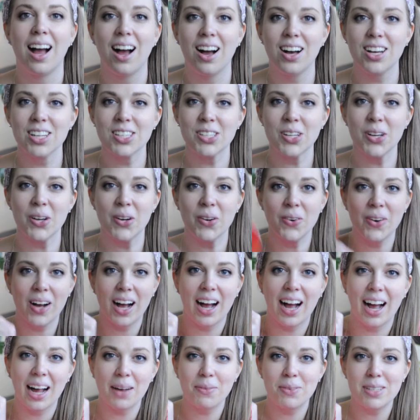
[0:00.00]
Also,
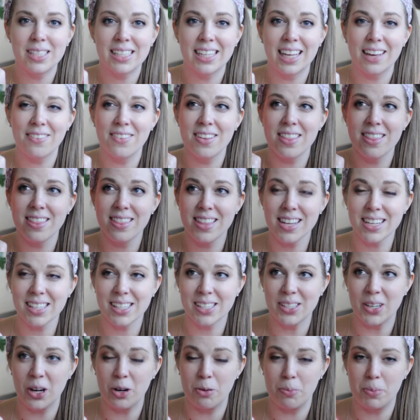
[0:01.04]
I was given this
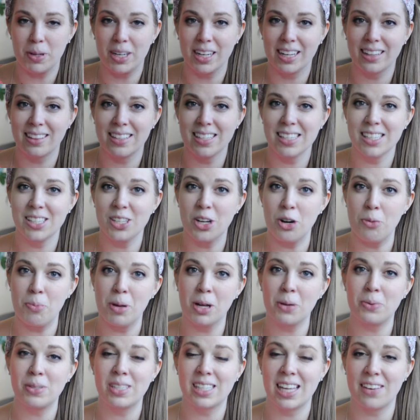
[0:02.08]
notebook. This
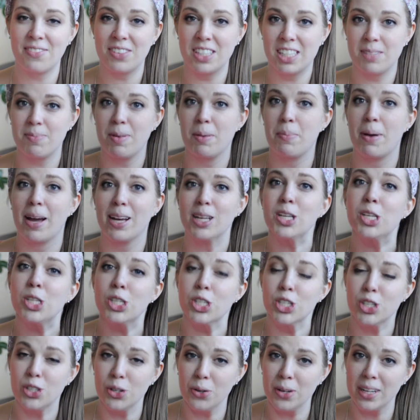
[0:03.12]
notebook was given to me by a
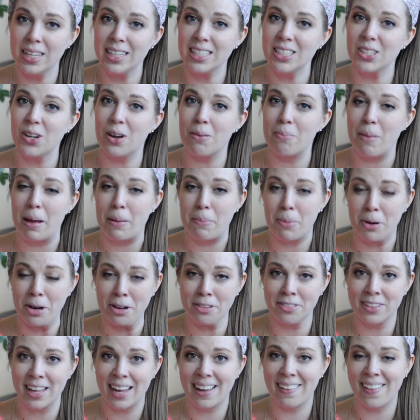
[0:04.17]
student on my
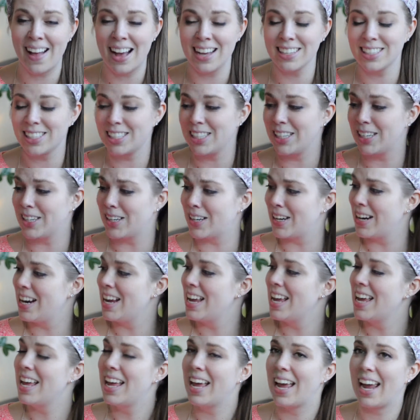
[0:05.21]
birthday last year,
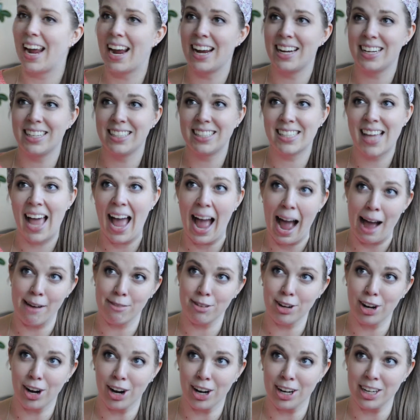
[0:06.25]
and it's half a
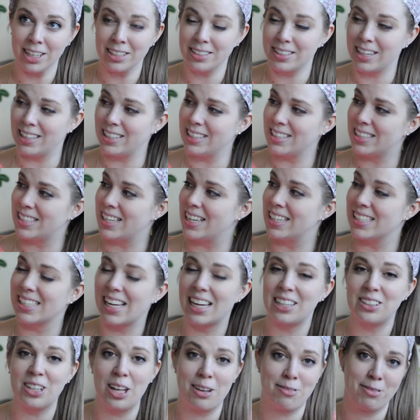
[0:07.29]
heart, and it says,
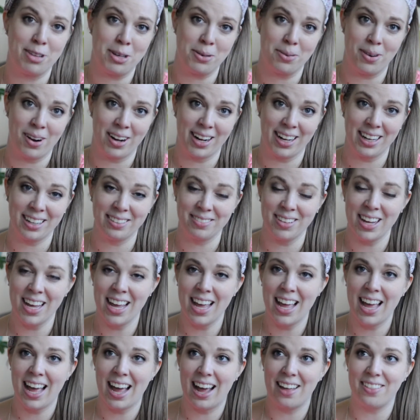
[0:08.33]
I love you on it.
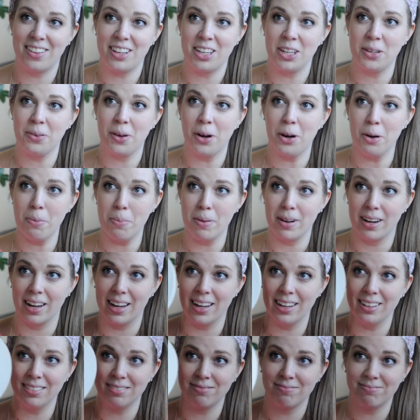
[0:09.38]
And then you open
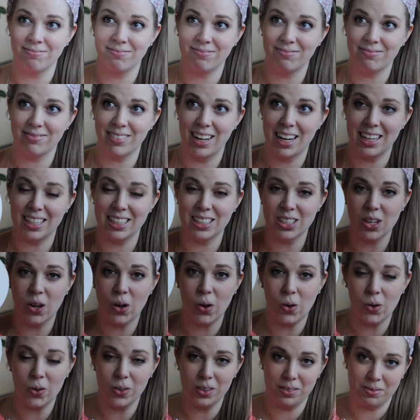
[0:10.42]
it, and it's a
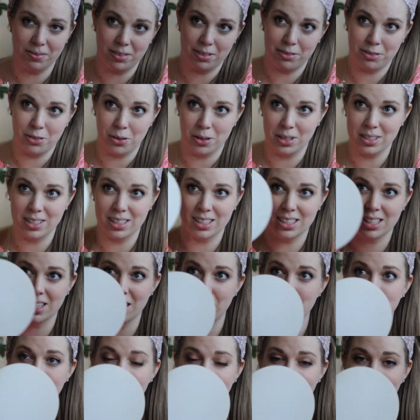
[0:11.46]
whole. Of course, it's a
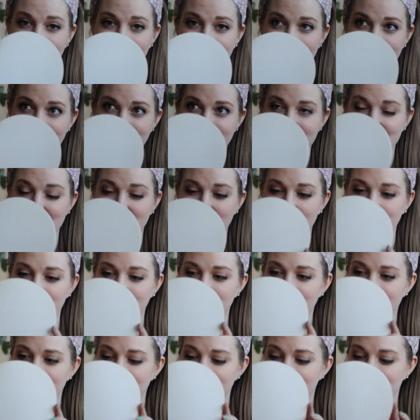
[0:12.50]
complete heart. So,
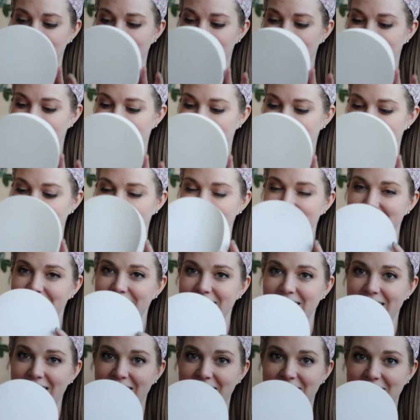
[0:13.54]

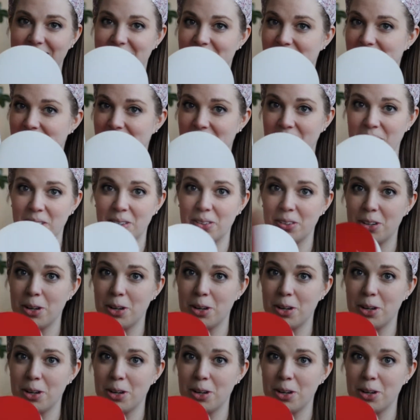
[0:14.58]
it's just a little